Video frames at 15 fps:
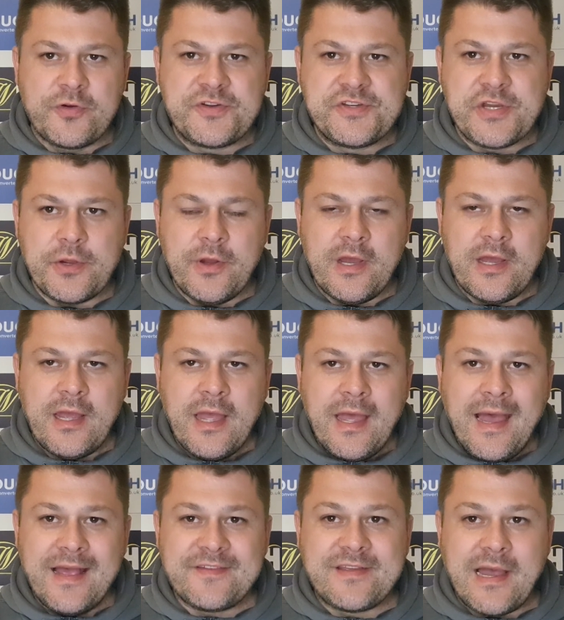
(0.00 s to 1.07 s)
Stewart
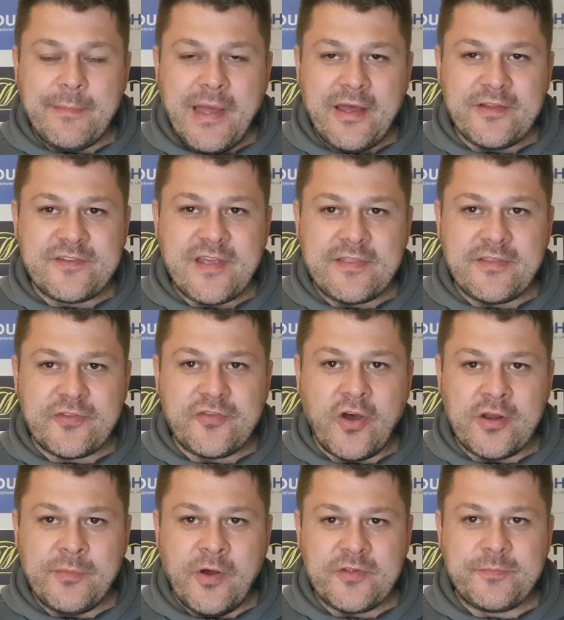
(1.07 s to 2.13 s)
has come out and said that
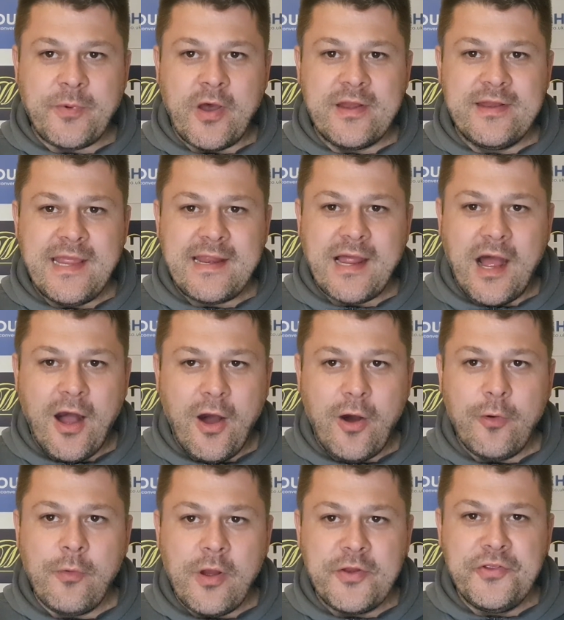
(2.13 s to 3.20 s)
Tottenham Hotspur need a
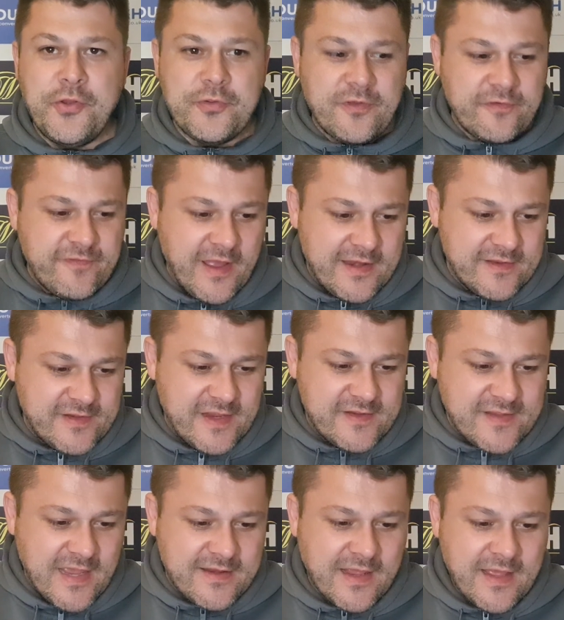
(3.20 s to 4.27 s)
whole new defence. He
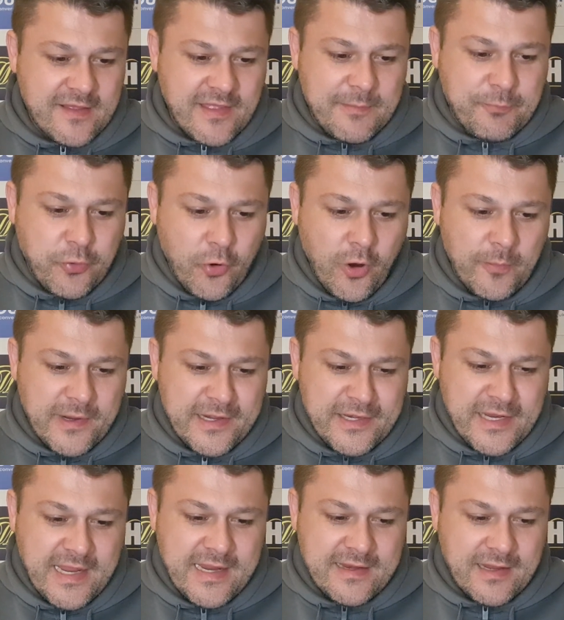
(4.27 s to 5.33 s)
said they probably
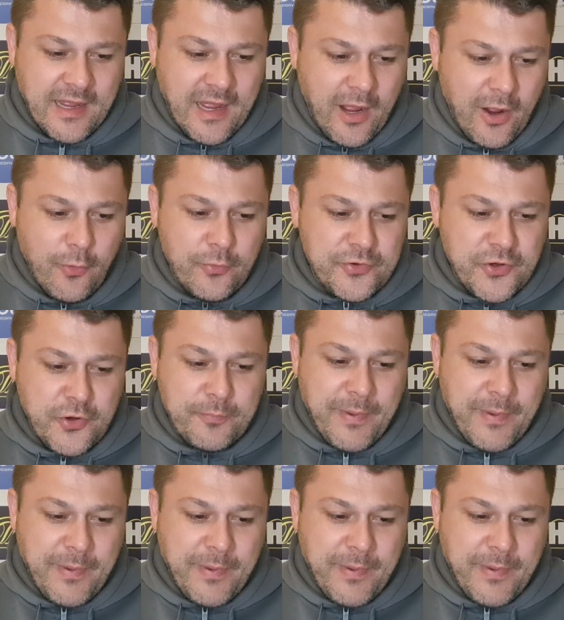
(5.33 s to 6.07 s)
need a whole new